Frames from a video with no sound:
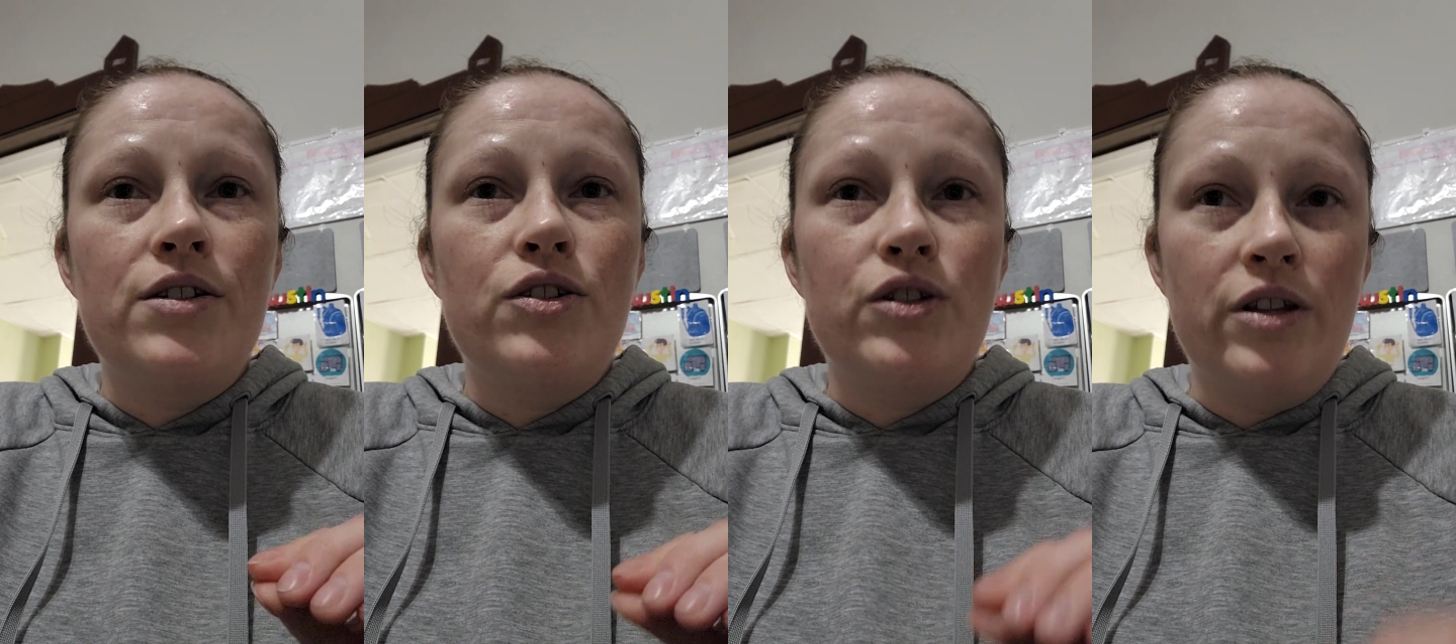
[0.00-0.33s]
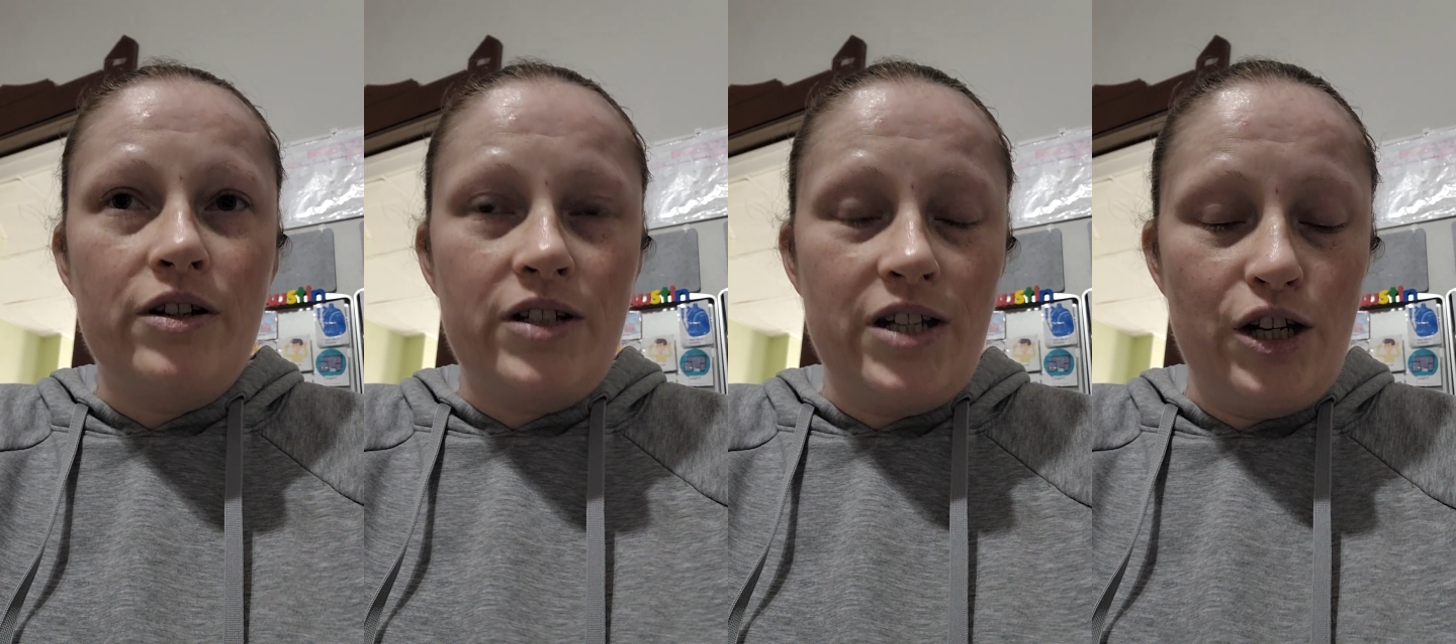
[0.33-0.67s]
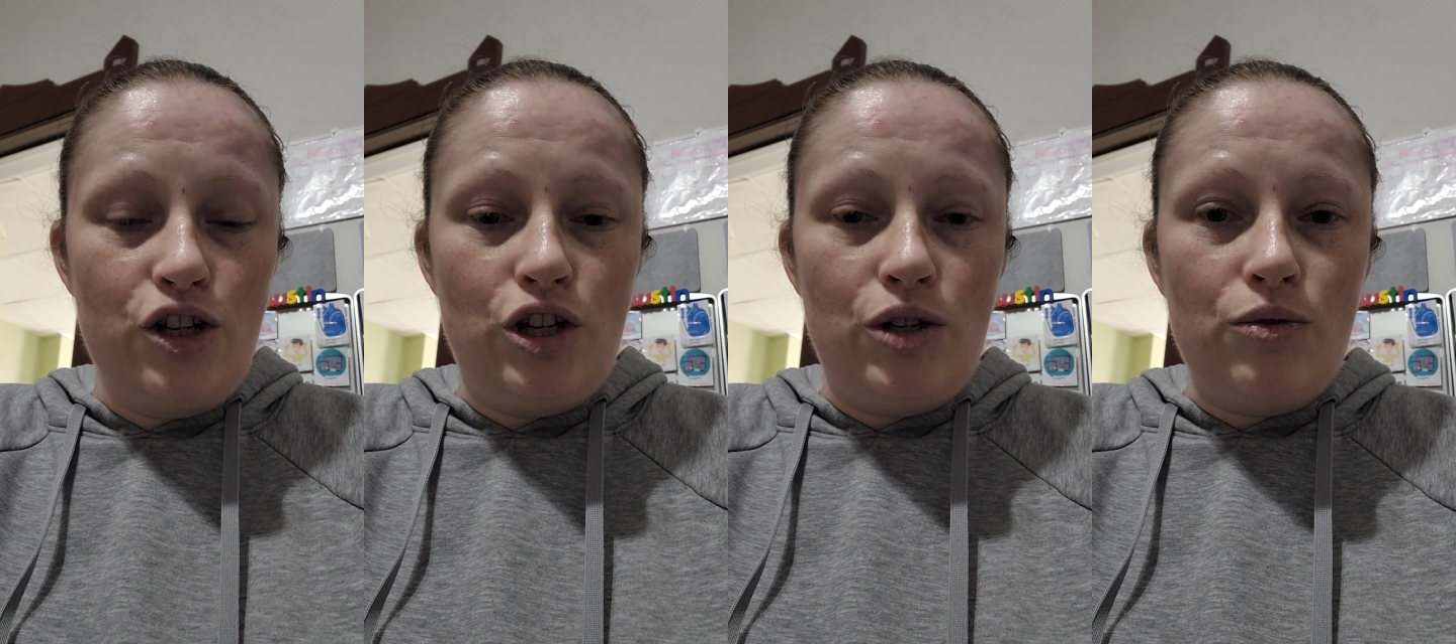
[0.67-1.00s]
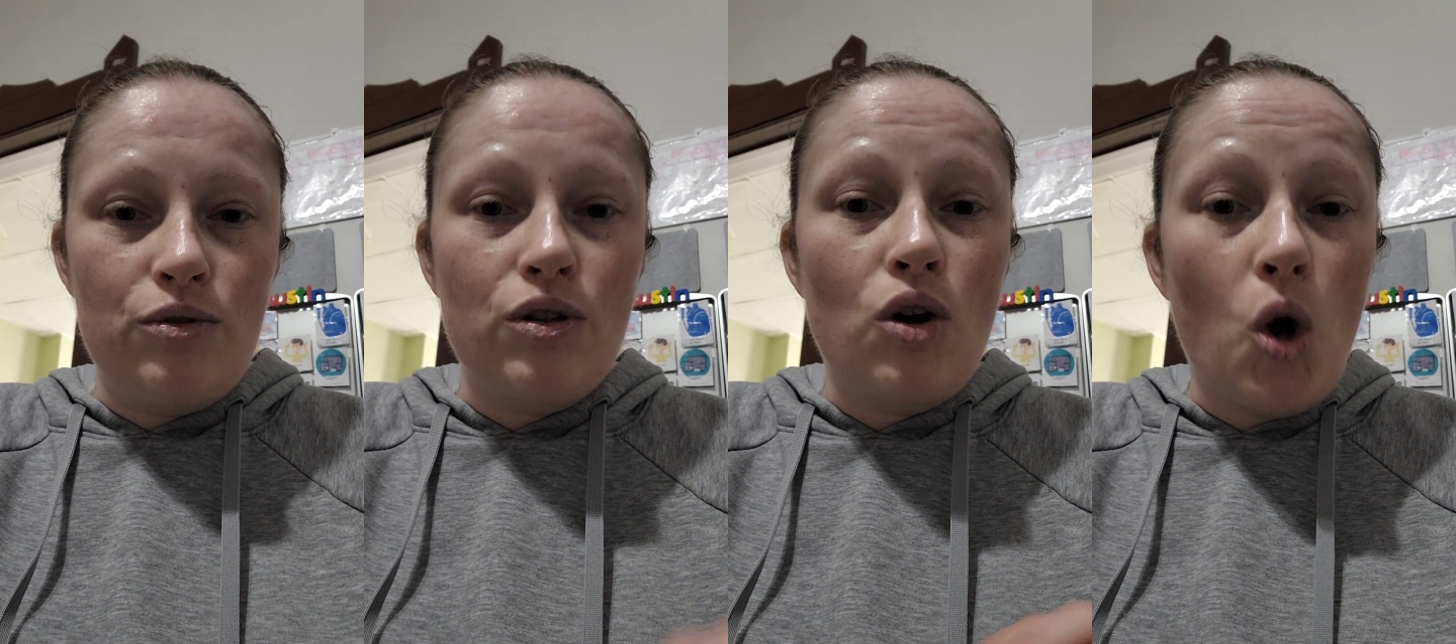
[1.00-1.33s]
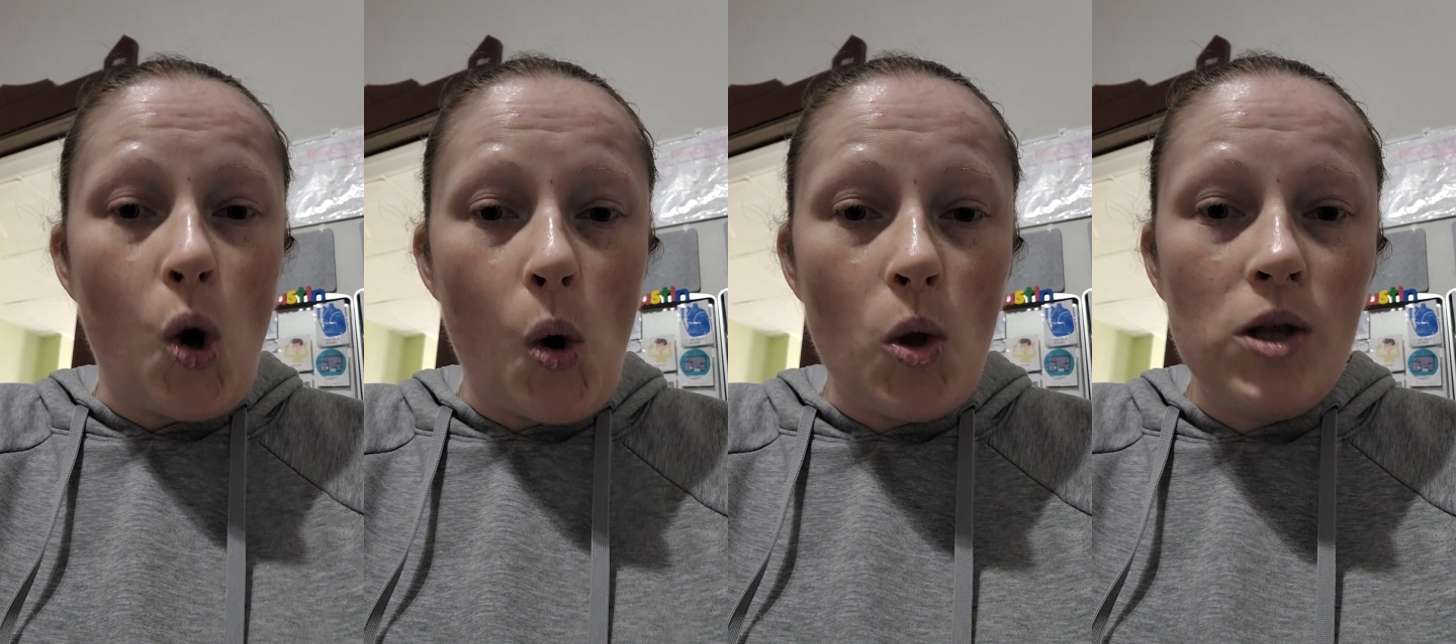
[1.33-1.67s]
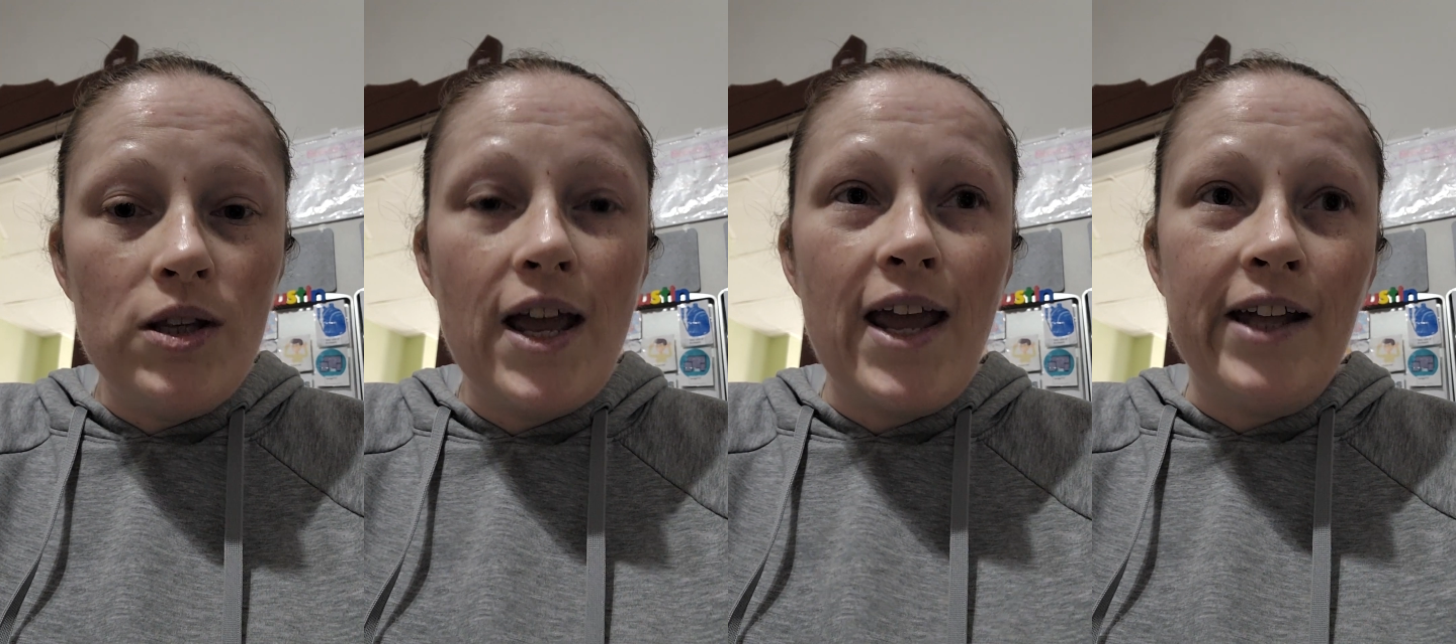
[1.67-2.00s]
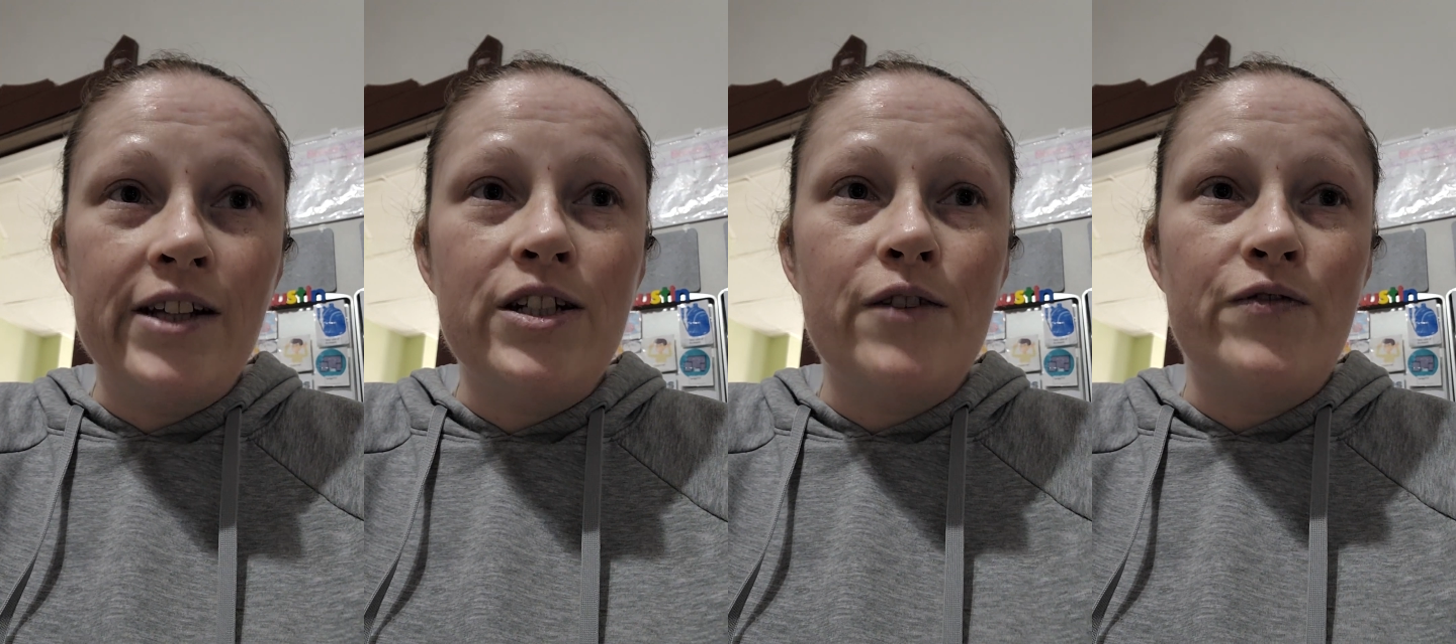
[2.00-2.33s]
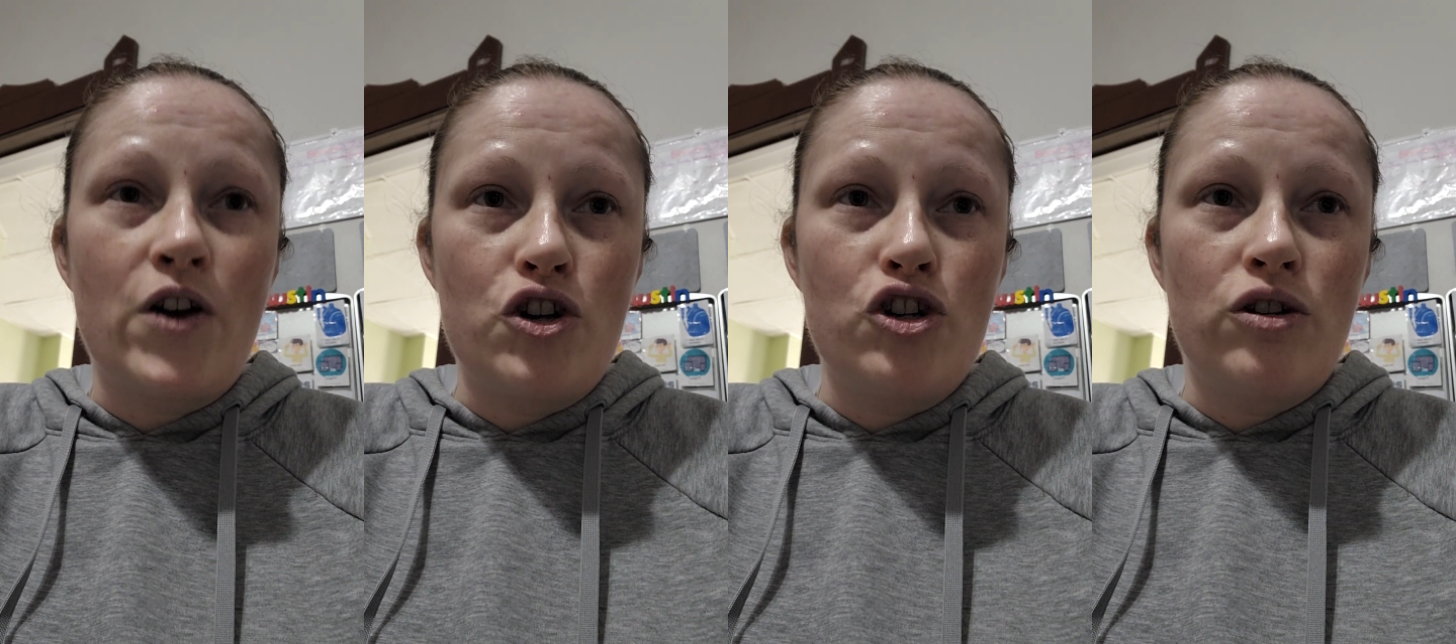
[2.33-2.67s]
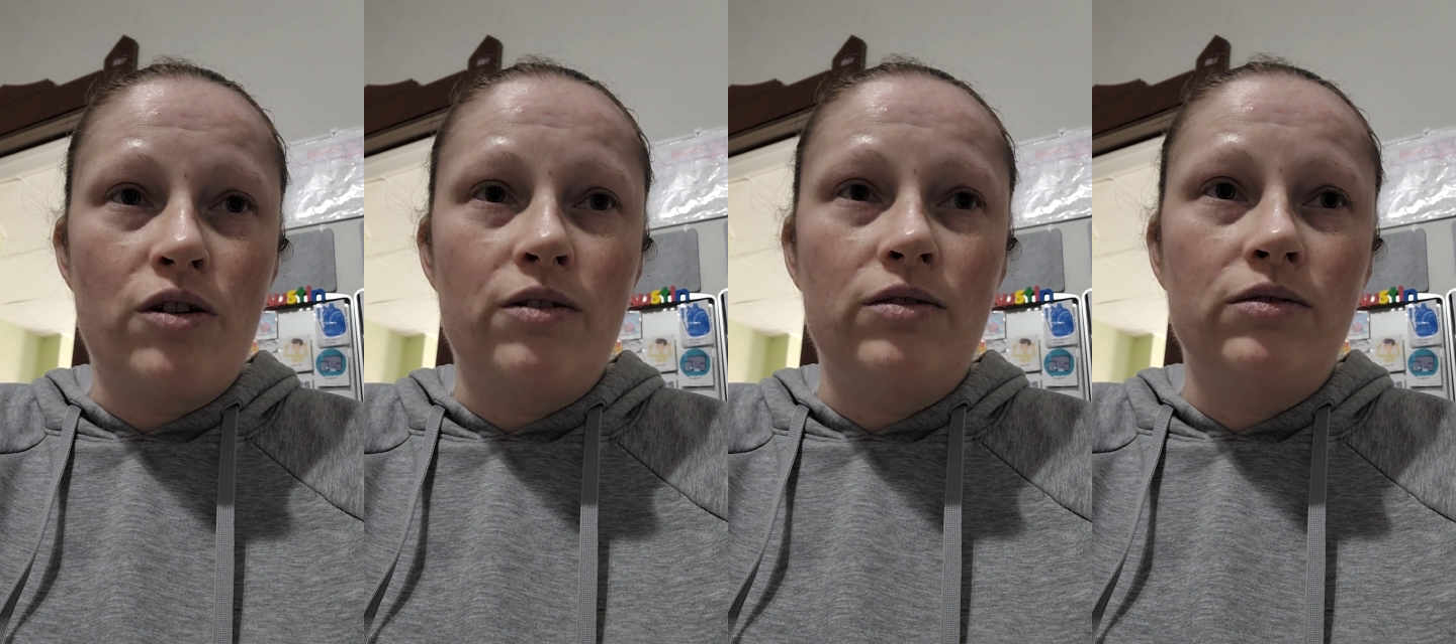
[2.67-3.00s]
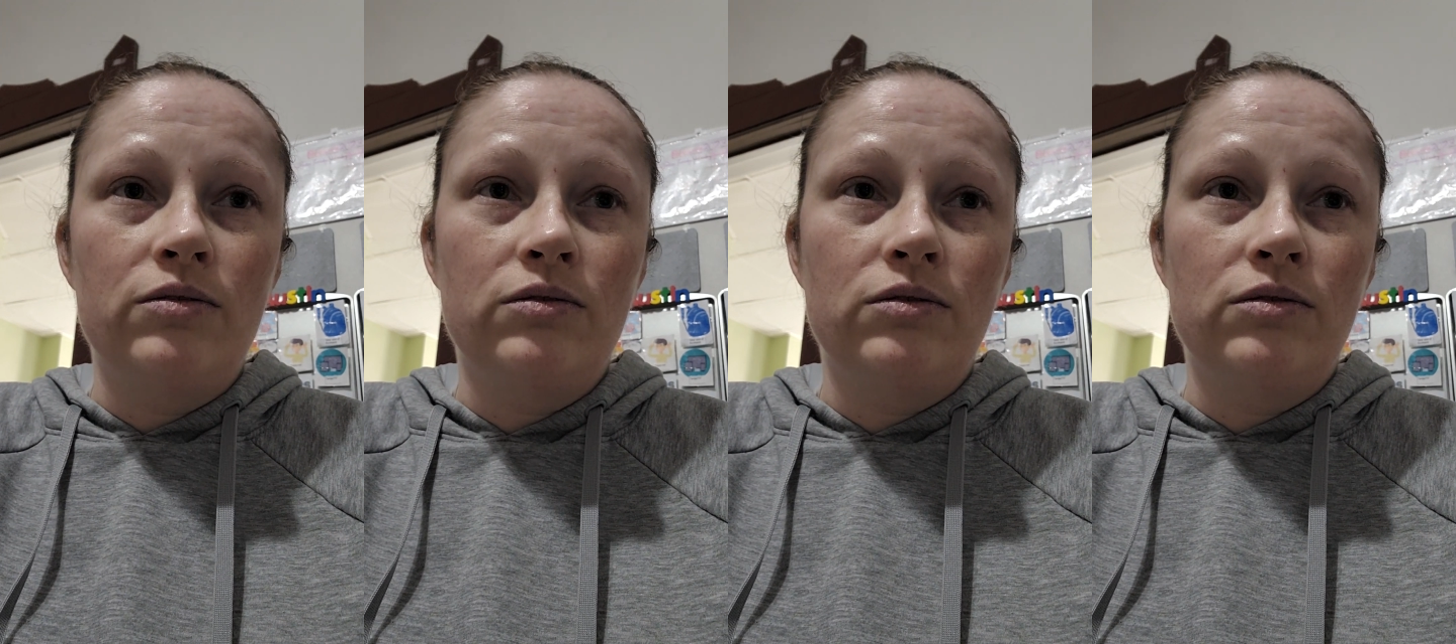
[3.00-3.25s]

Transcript: to their tissues whole and functional.